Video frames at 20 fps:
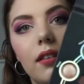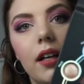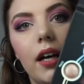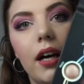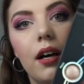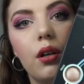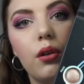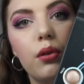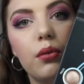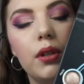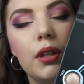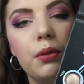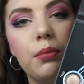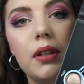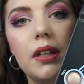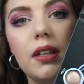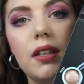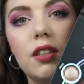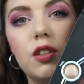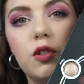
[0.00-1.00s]
The outer rim
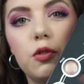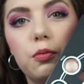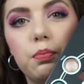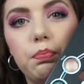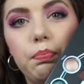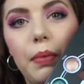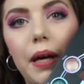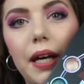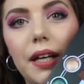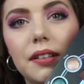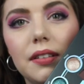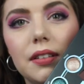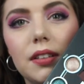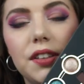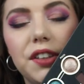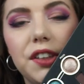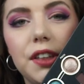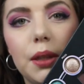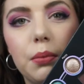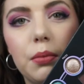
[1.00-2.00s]
is baked
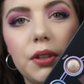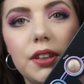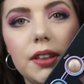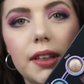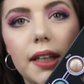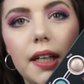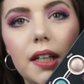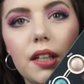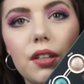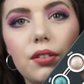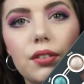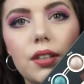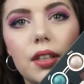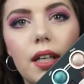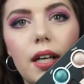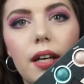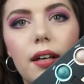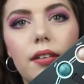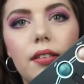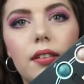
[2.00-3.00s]
shimmer shadows
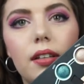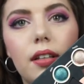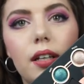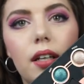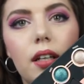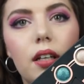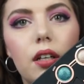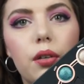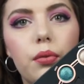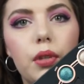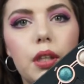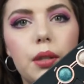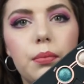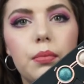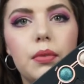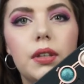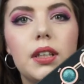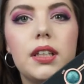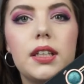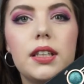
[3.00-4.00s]
and the inner
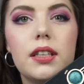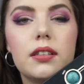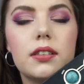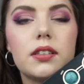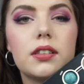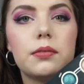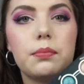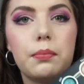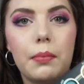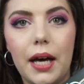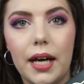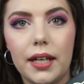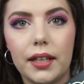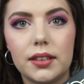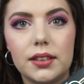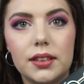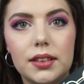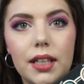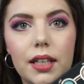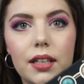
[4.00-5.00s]
rim is matte
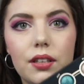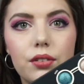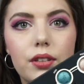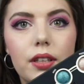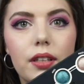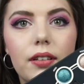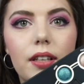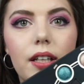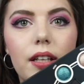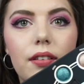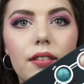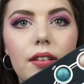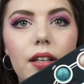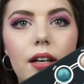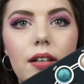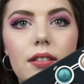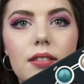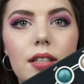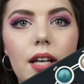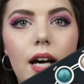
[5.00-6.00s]
shadows and then
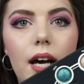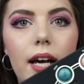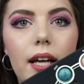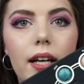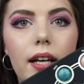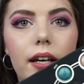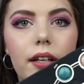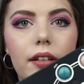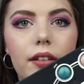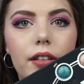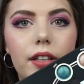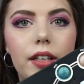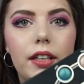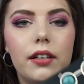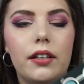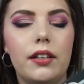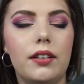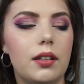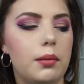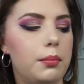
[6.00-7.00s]
there's a highlighter here
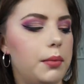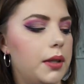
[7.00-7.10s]
in the